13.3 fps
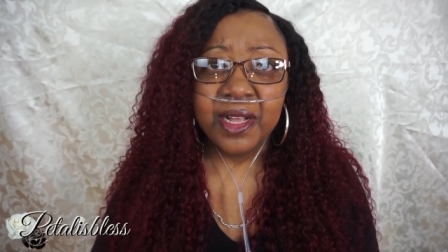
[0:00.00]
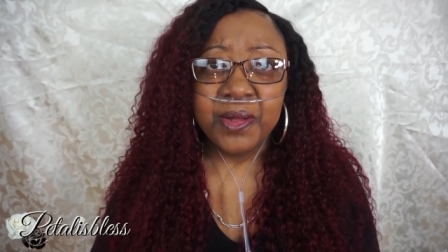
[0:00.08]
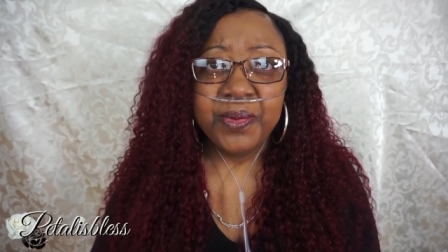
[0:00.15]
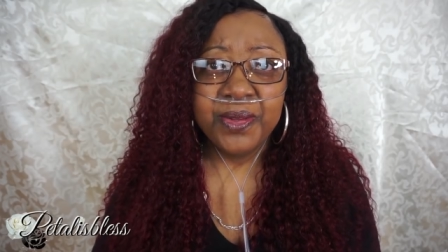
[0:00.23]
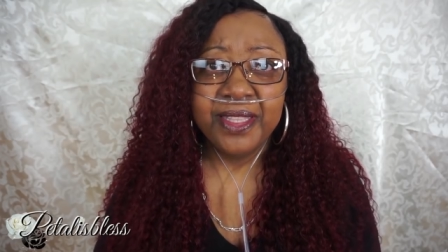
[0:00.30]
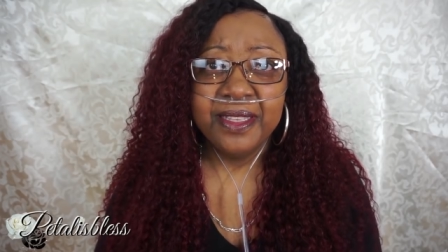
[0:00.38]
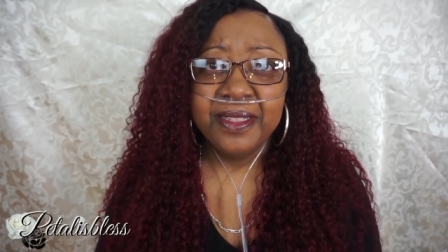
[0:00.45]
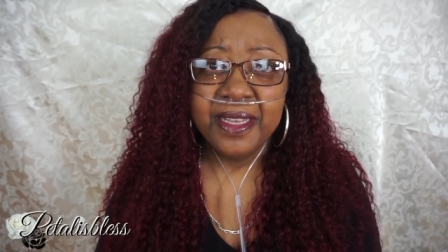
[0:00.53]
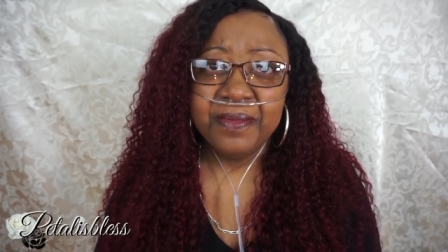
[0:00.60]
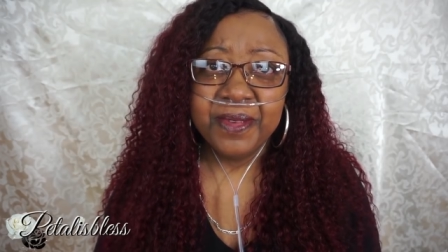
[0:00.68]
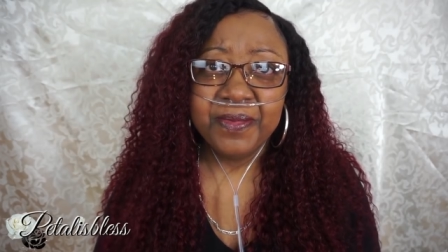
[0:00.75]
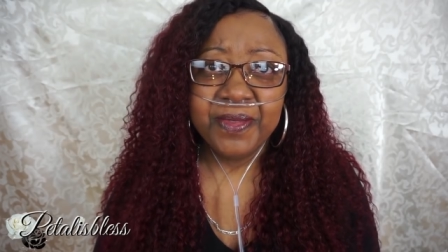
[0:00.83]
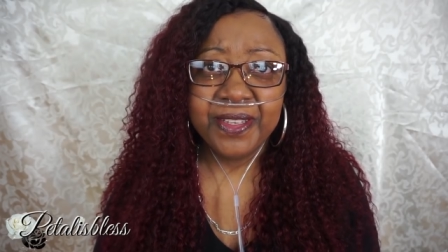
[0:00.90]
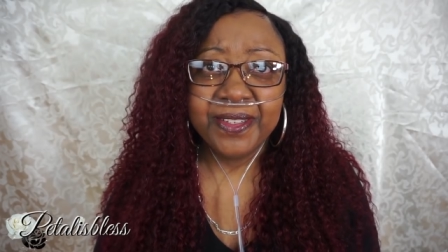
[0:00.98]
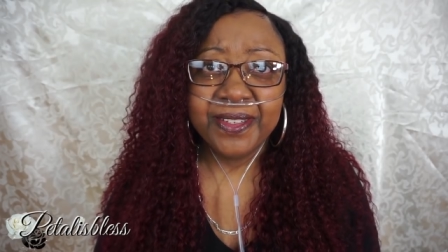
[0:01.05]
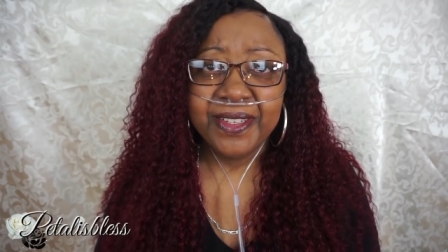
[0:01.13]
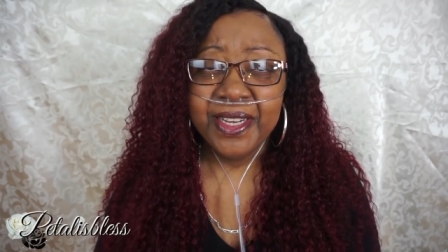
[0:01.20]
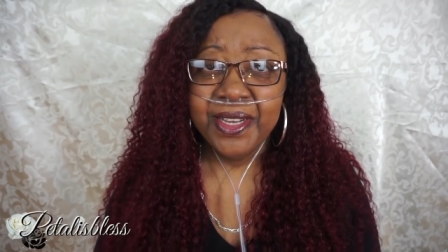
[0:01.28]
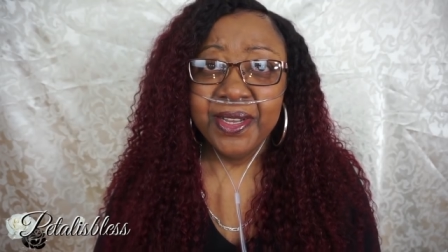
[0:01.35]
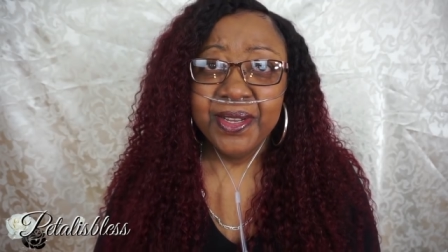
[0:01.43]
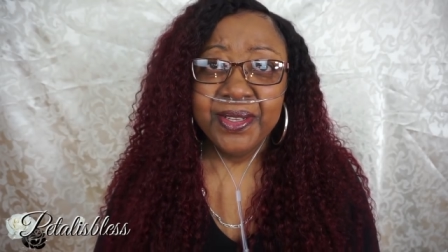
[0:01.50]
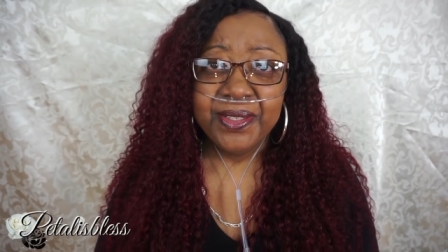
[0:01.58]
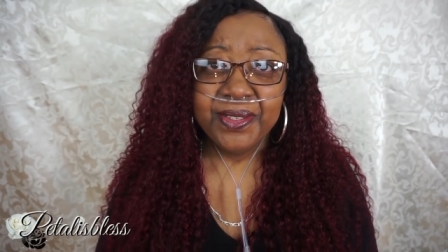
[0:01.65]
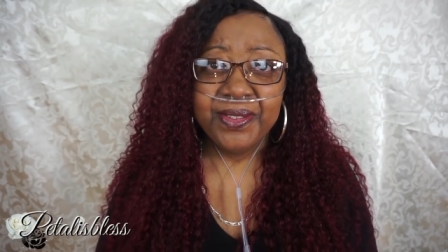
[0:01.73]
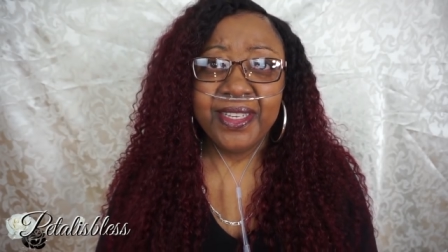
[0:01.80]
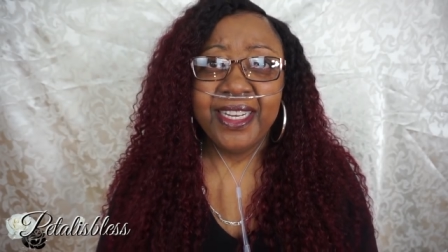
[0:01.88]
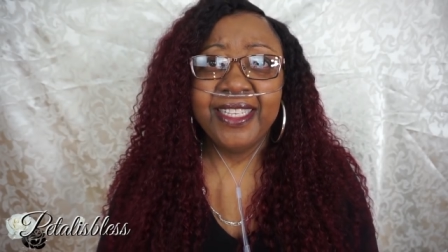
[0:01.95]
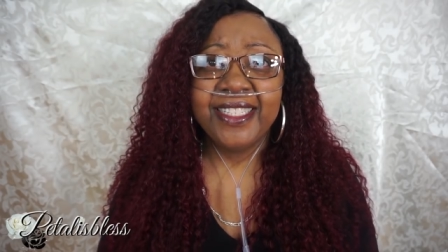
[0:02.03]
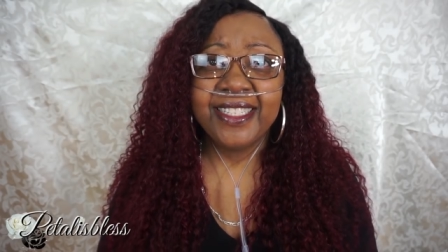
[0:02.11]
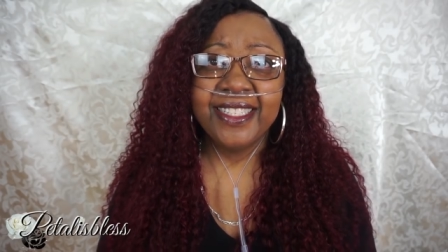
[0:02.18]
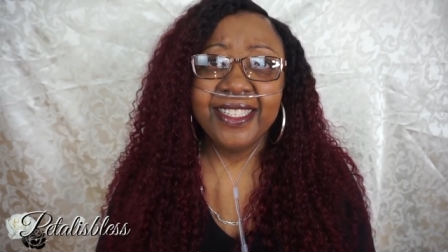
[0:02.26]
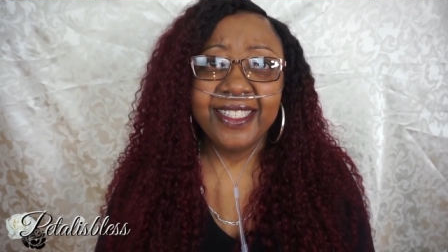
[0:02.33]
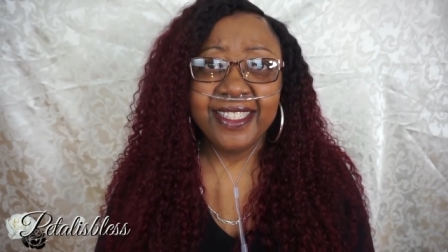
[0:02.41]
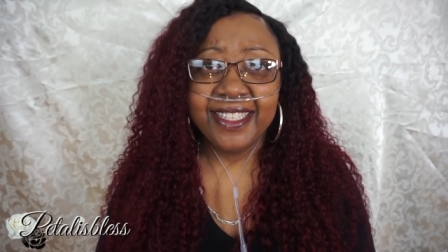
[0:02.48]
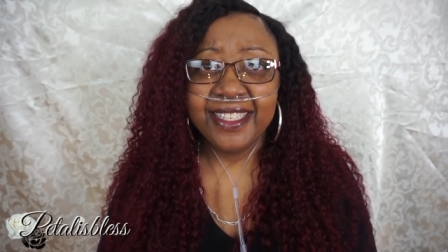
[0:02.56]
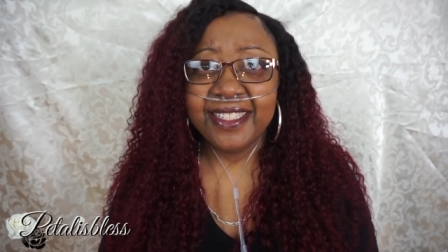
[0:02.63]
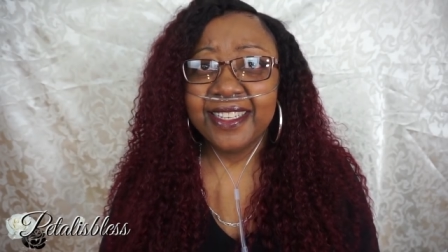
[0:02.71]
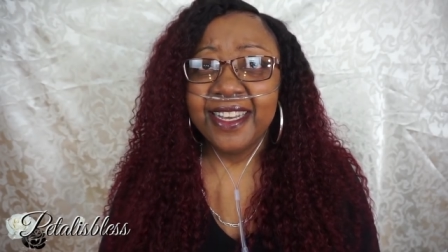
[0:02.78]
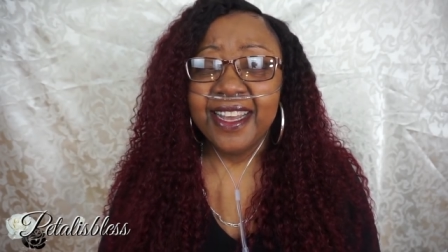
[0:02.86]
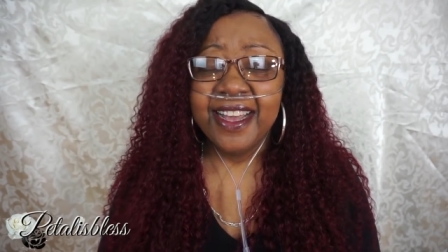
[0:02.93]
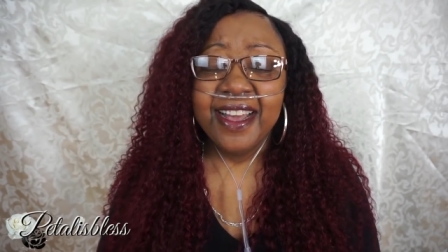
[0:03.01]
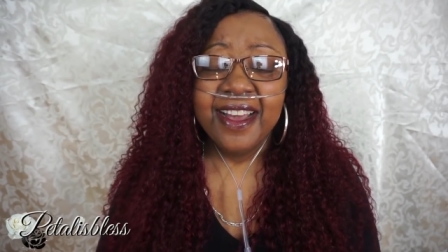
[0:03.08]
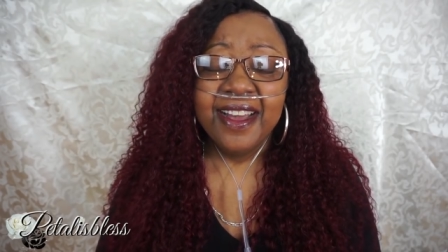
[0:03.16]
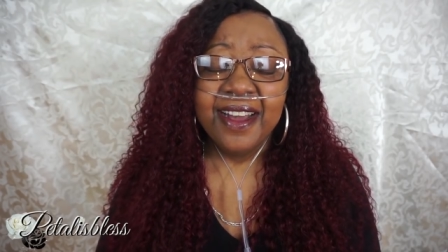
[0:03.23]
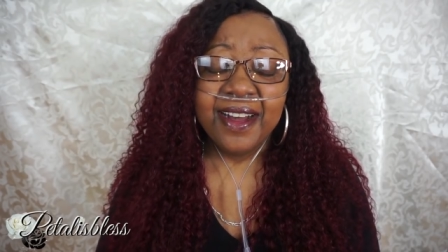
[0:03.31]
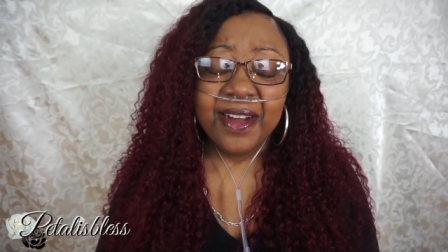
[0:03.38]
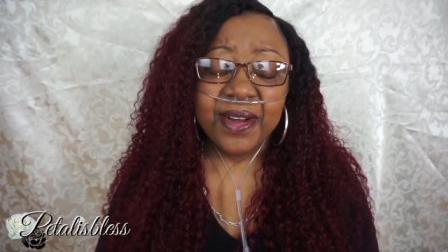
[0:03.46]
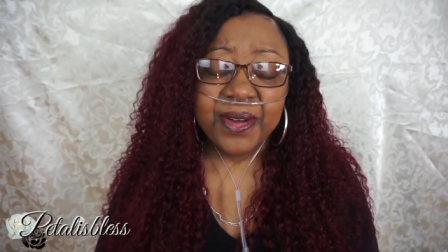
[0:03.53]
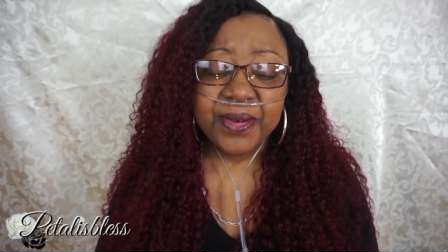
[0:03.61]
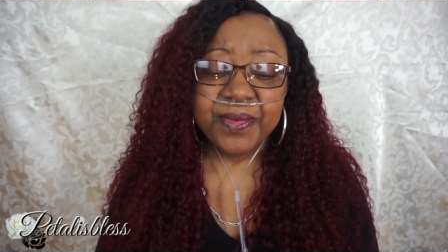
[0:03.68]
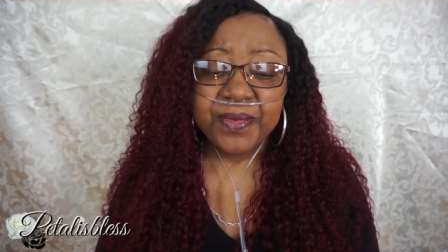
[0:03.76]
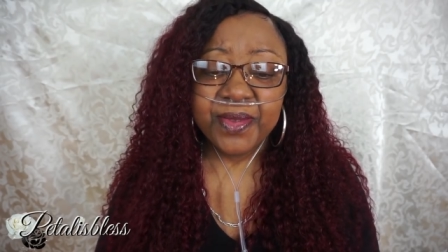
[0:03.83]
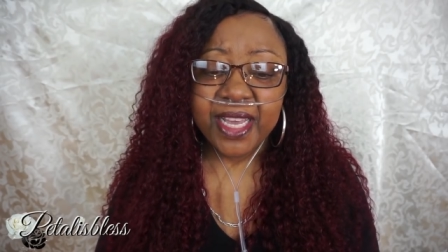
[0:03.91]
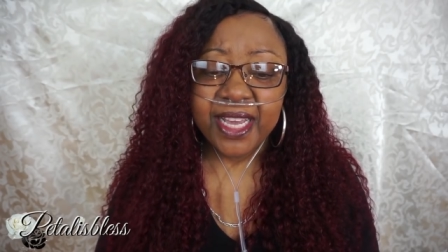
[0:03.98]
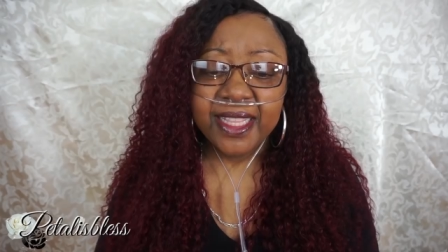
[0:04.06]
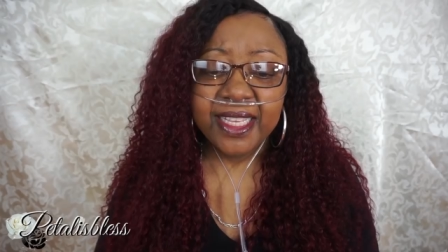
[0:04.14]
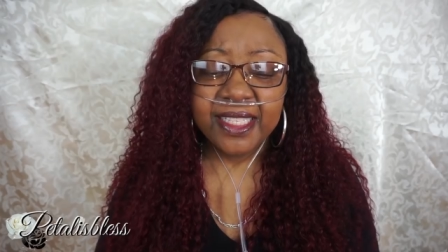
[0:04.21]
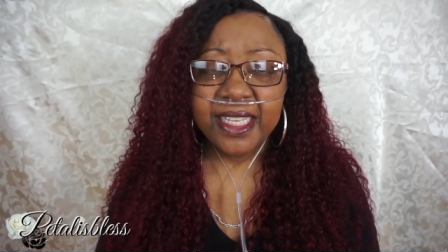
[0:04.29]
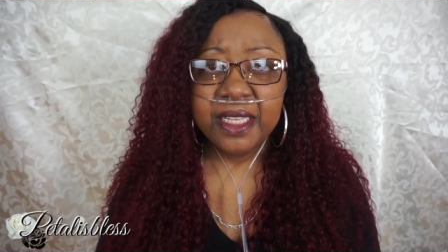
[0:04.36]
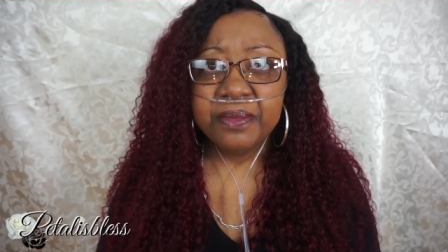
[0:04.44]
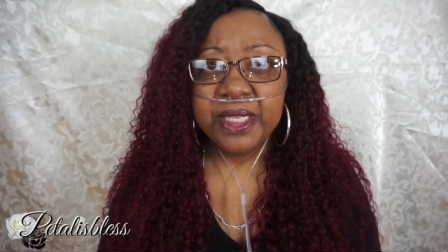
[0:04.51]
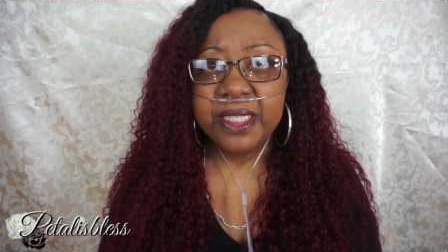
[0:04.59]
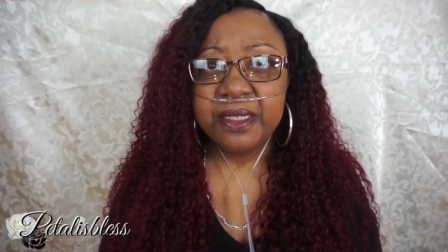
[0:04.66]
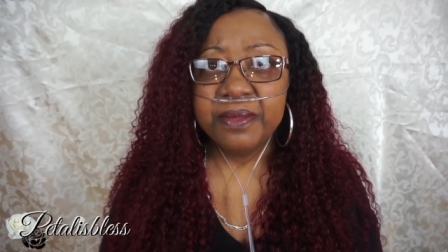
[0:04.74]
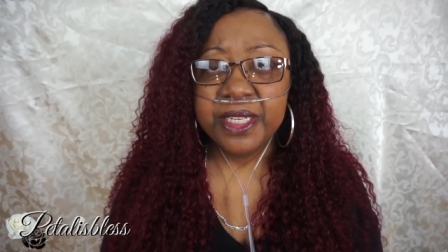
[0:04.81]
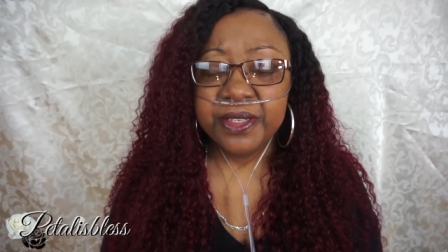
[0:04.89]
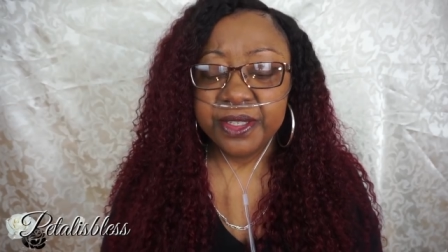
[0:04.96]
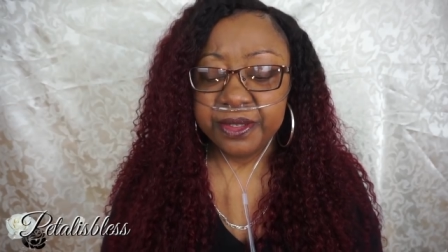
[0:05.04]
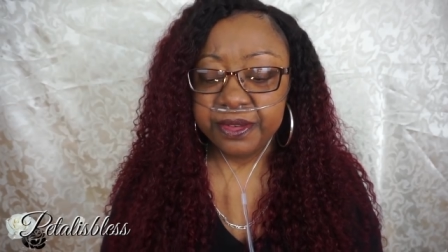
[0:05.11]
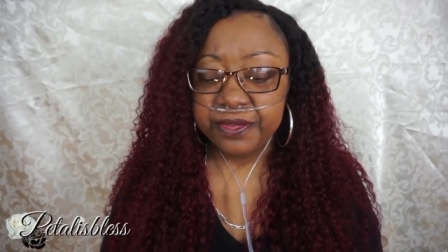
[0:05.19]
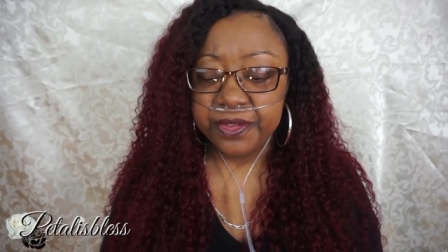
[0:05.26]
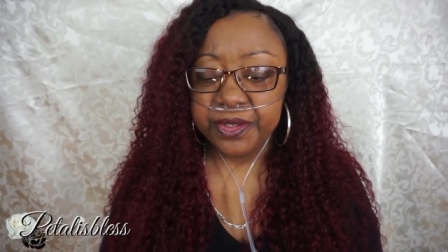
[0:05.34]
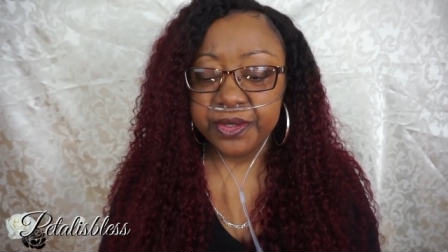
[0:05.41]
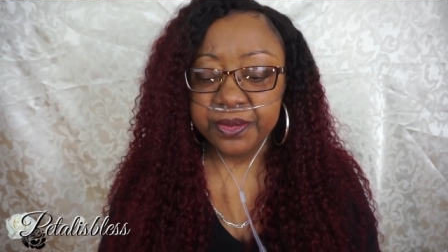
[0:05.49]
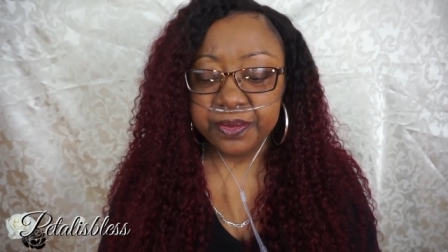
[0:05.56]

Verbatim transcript: I'll put the name up here so you guys can see it. Um, yeah, they sent me some hair to review